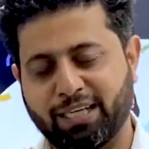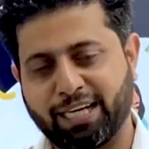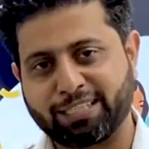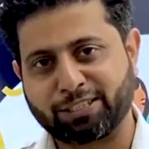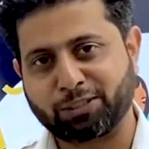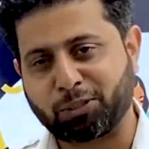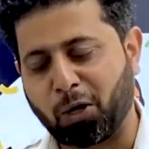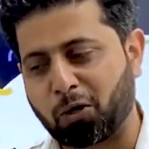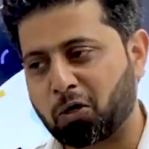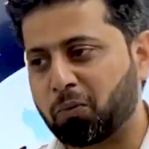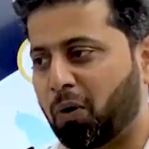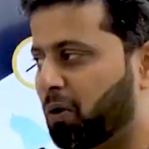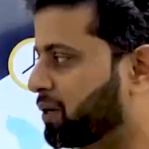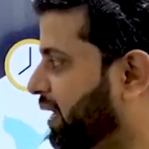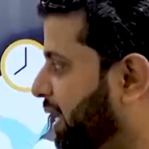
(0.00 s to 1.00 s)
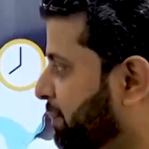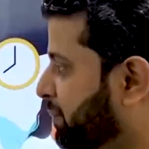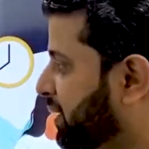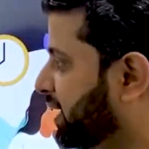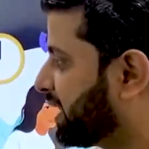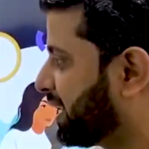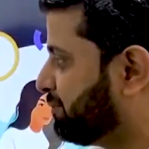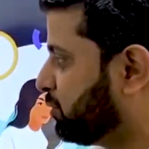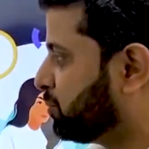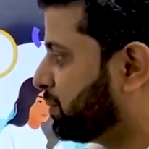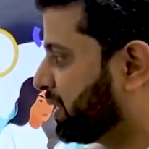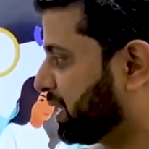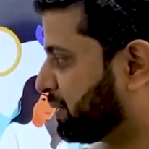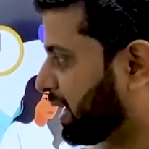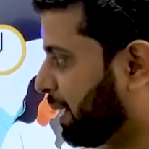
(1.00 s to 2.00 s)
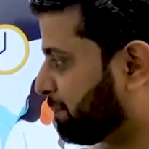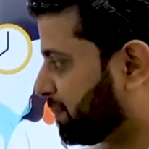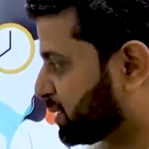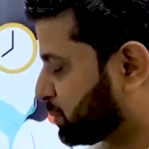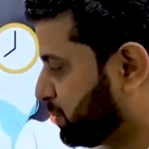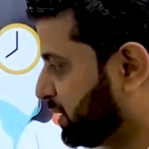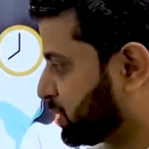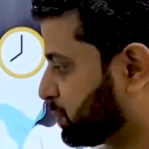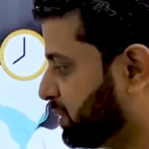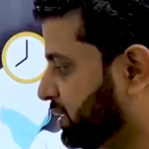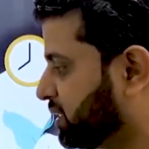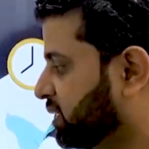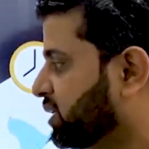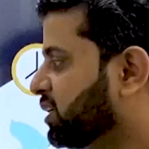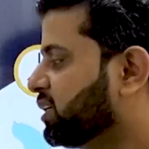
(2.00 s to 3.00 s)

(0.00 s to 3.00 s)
Let's talk about MERI Mumbai Campus Placement